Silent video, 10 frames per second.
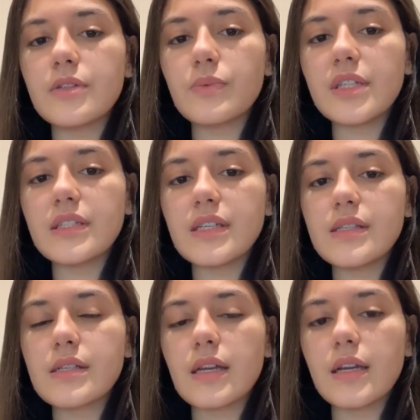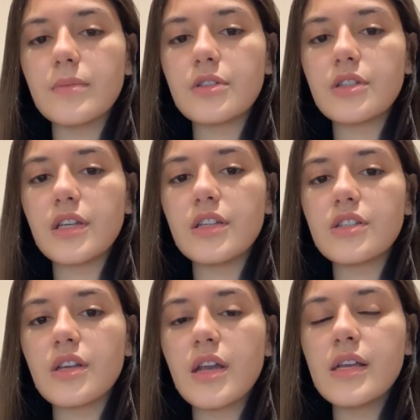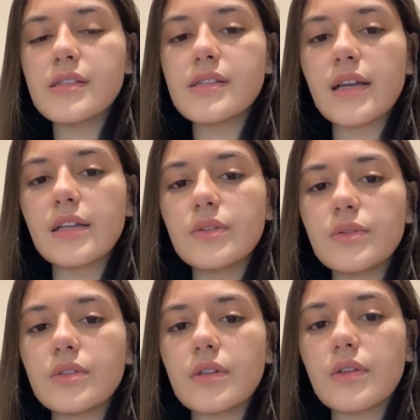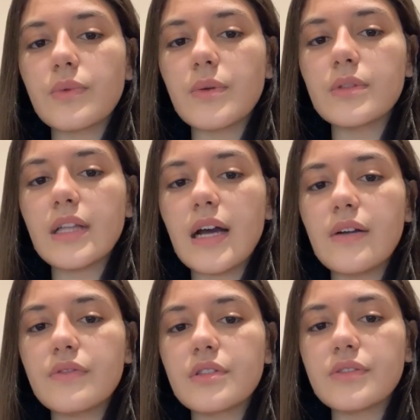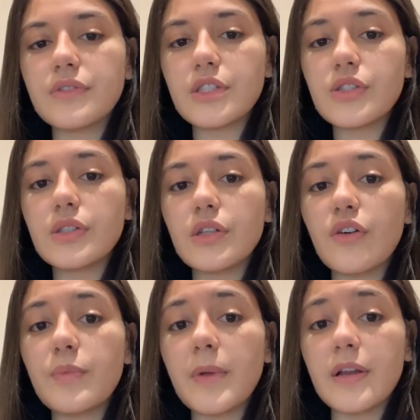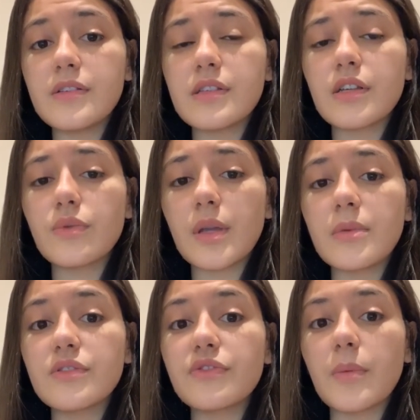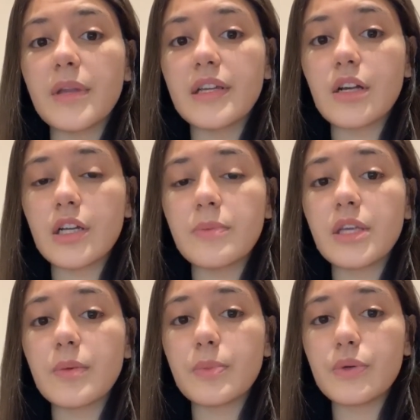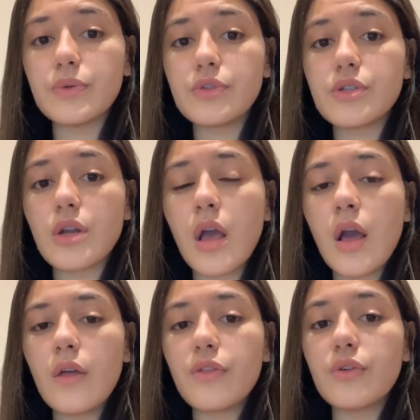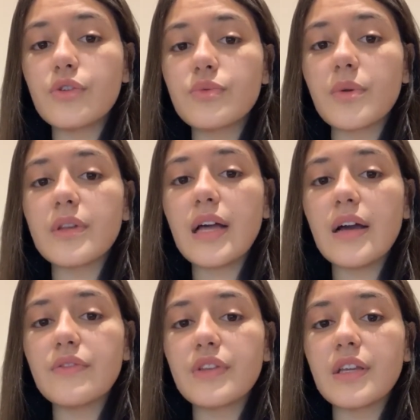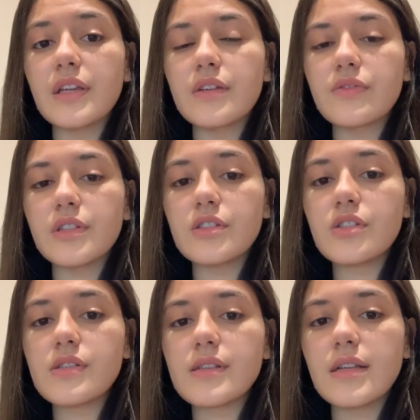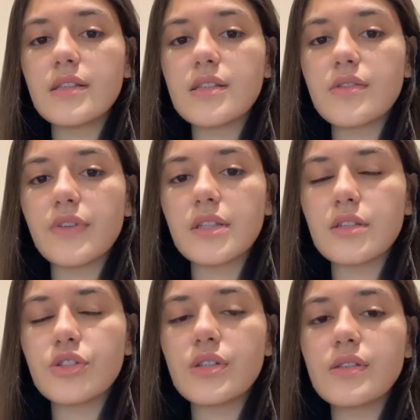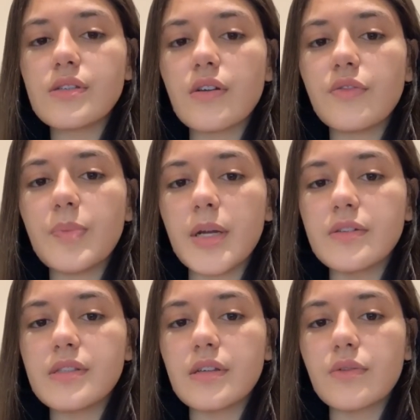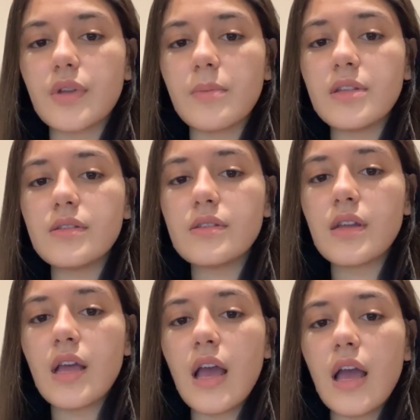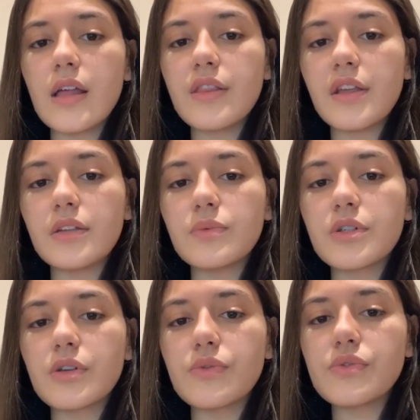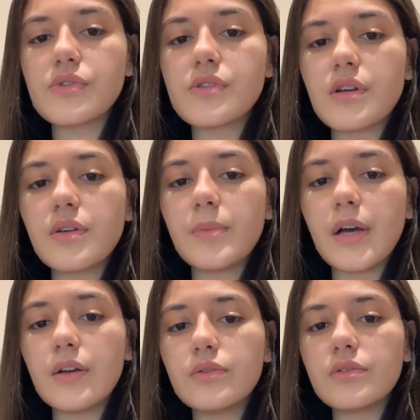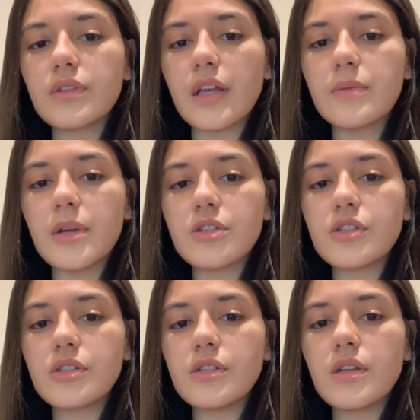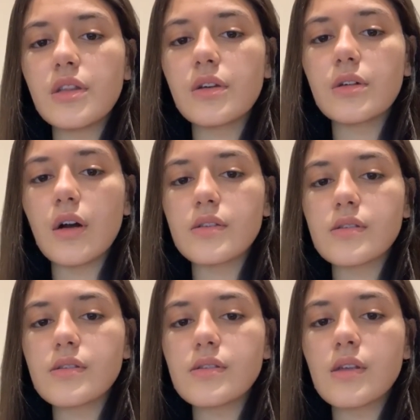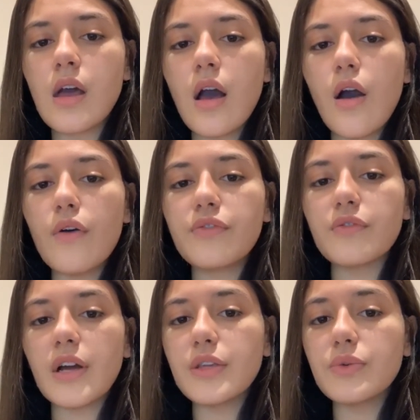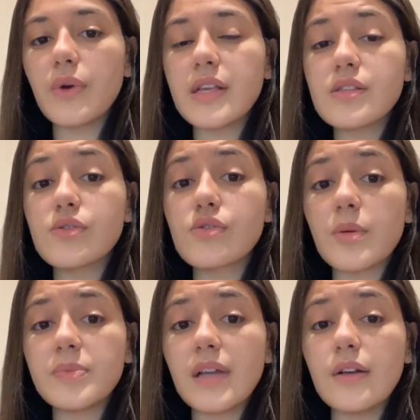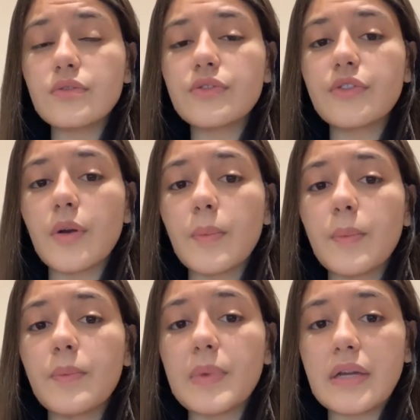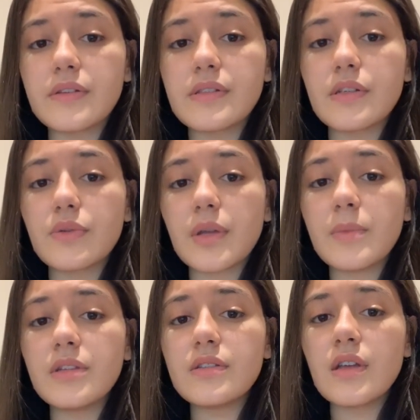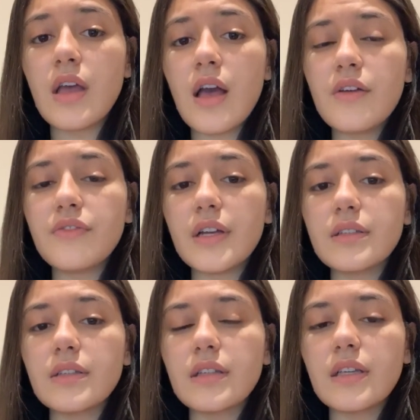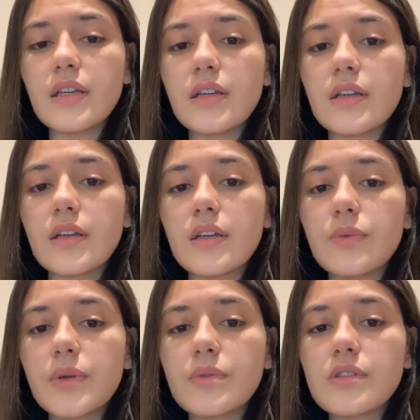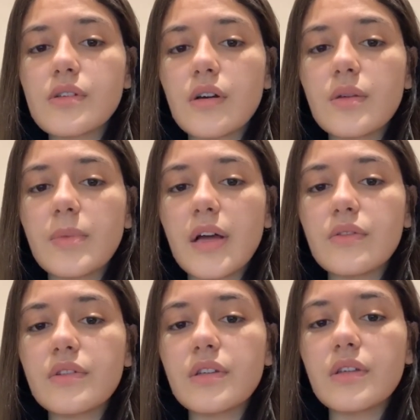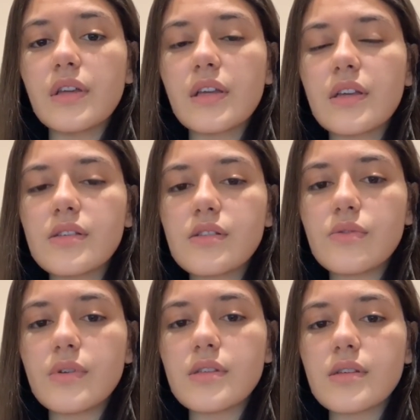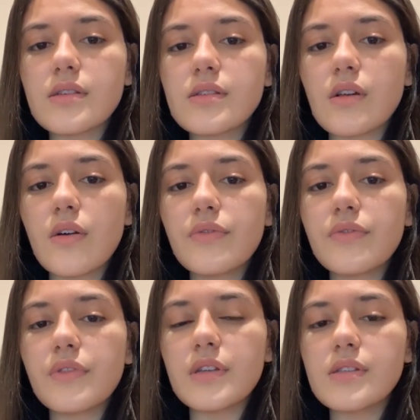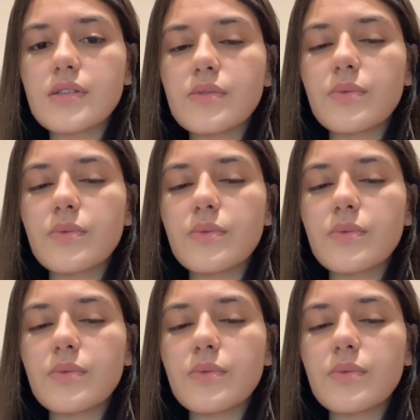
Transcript: what is climate change? Second, we will have the definition of Paris Agreement from an economic approach. Third, we will have the advantages and disadvantages of Paris Agreement. And then we're going to talk about and mention the causes of why US dropped out from Paris Agreement. Finally, we will talk about the consequences of this